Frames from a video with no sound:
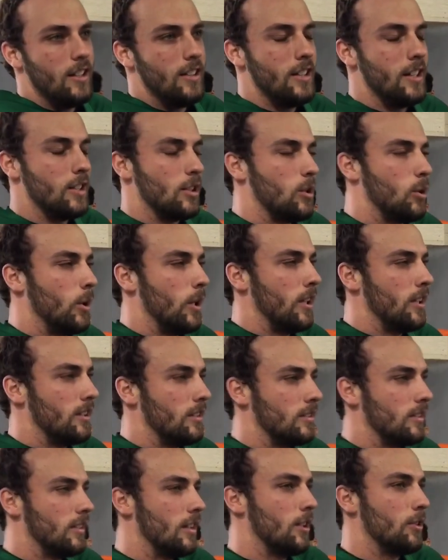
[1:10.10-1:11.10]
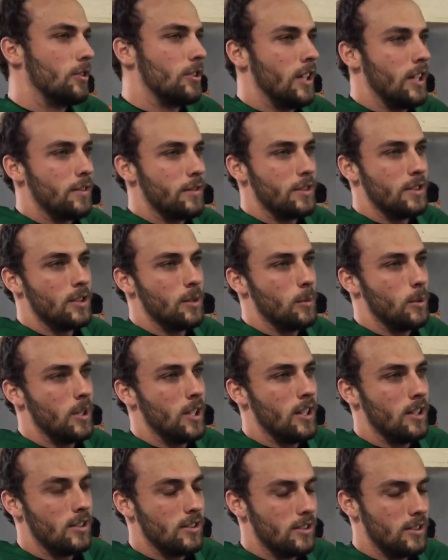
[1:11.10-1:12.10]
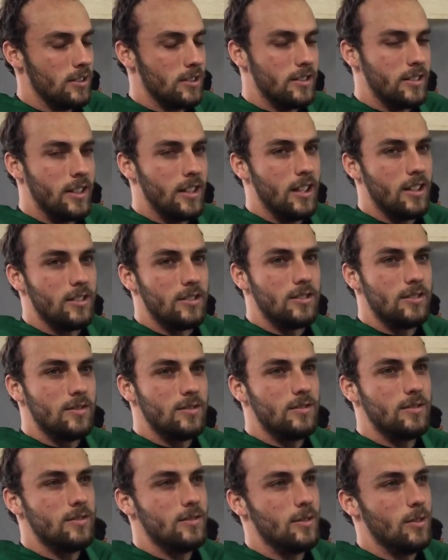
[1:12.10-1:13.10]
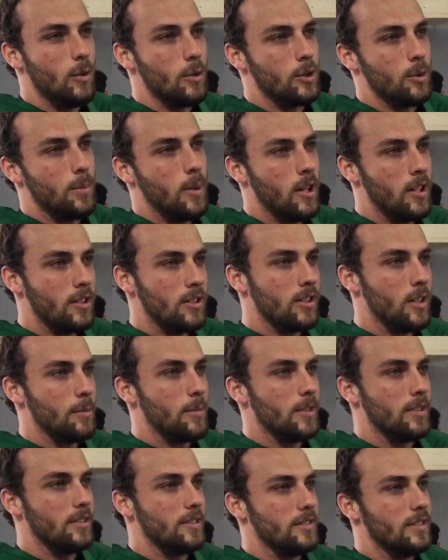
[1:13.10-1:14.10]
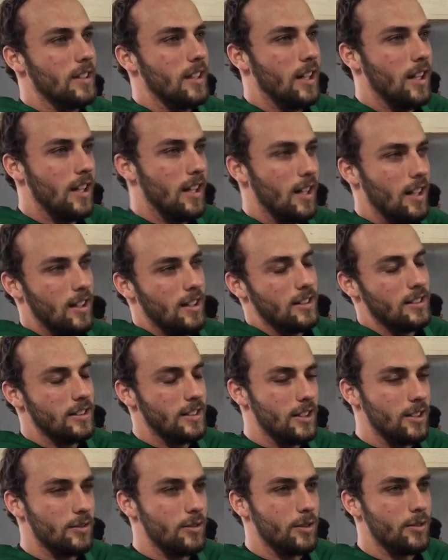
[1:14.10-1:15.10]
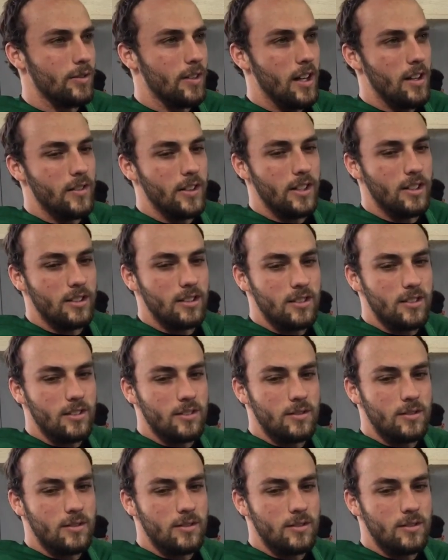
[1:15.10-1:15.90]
didn't quit and go transfer somewhere else and, was a part of something for 5 years.